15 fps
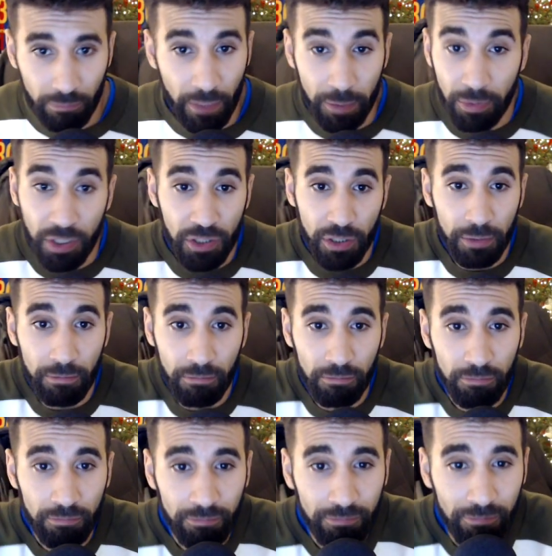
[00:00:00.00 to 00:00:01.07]
They pressure him.
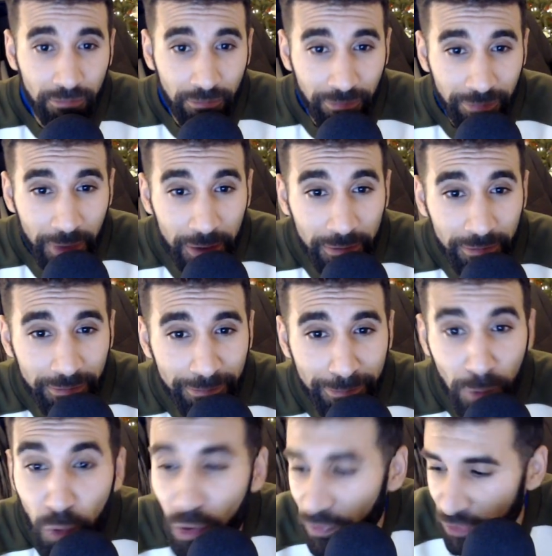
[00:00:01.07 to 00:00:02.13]
Right?
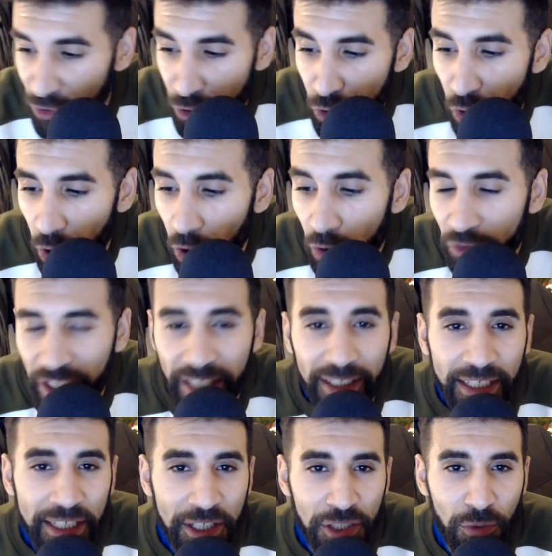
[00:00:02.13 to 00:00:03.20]
More often than not, that
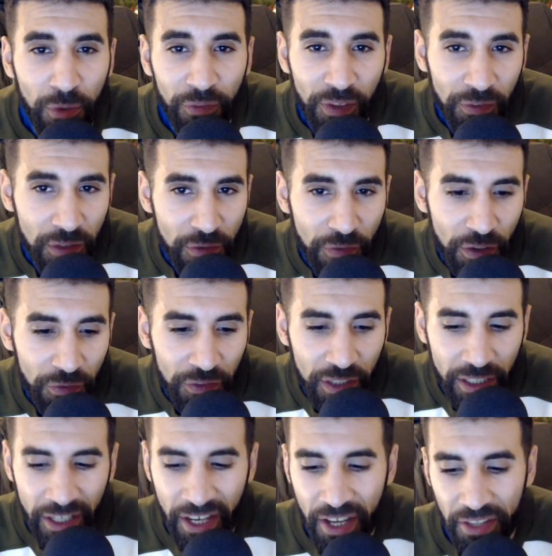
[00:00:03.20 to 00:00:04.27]
leads to a
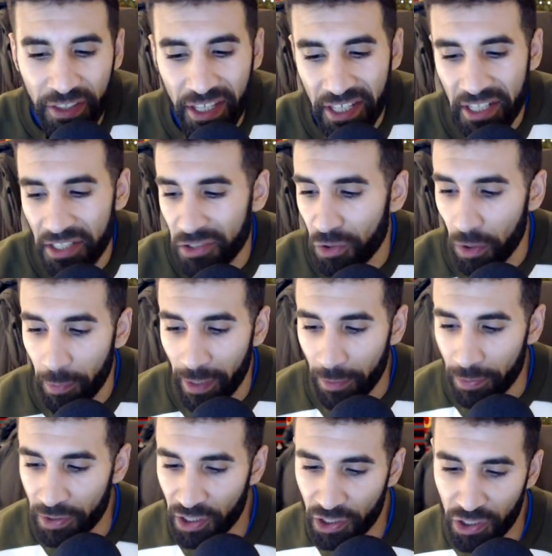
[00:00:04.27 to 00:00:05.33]
50-50. Then it's not
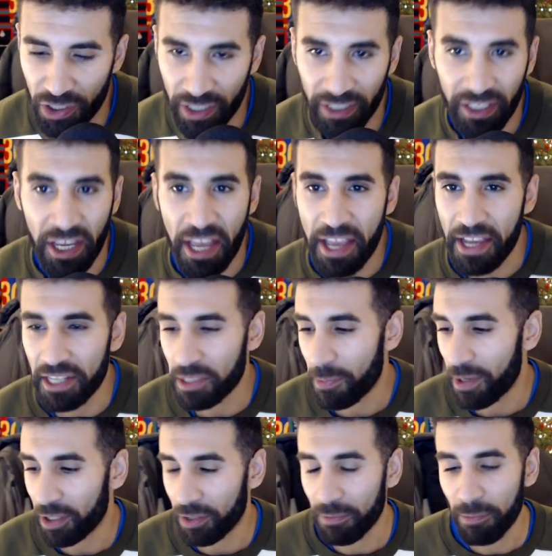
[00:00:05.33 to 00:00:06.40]
about positioning, it's
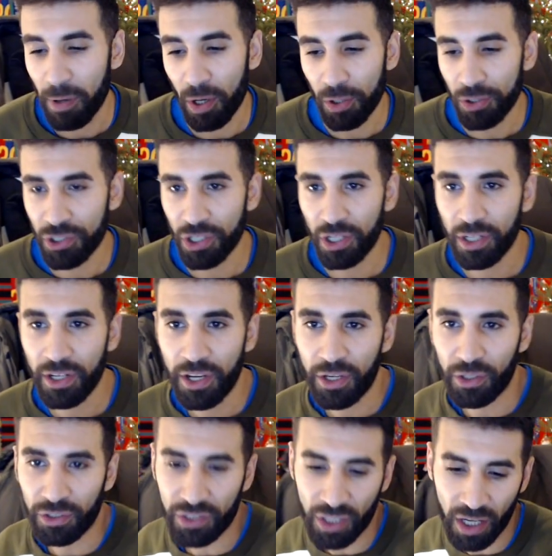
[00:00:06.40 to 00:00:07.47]
about composure,
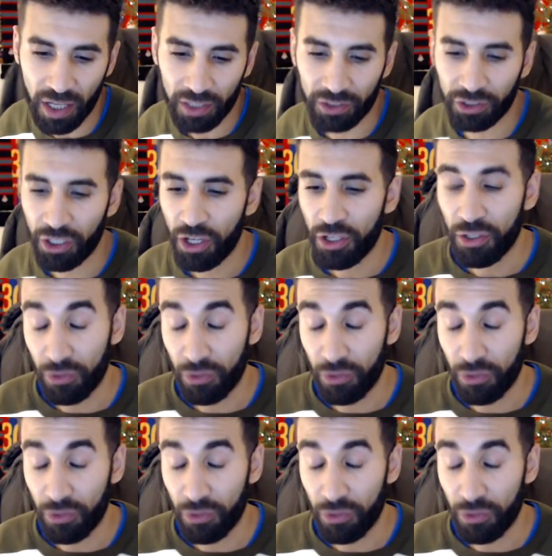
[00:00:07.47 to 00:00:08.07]
your touch,